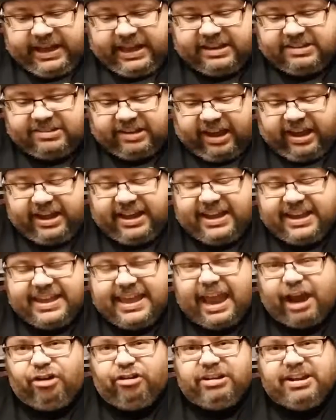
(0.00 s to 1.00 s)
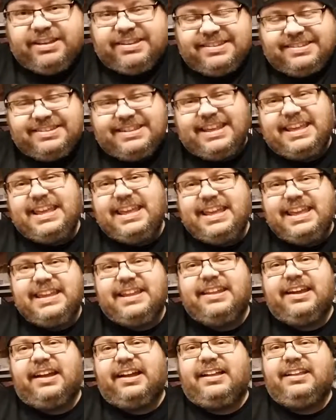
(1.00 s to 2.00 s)
is a
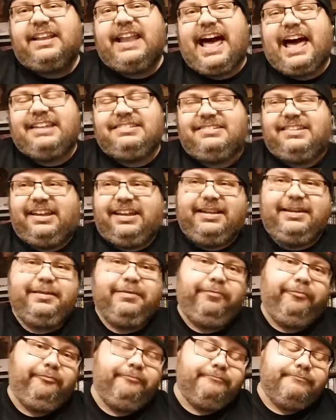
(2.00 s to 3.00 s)
guaranteed classic.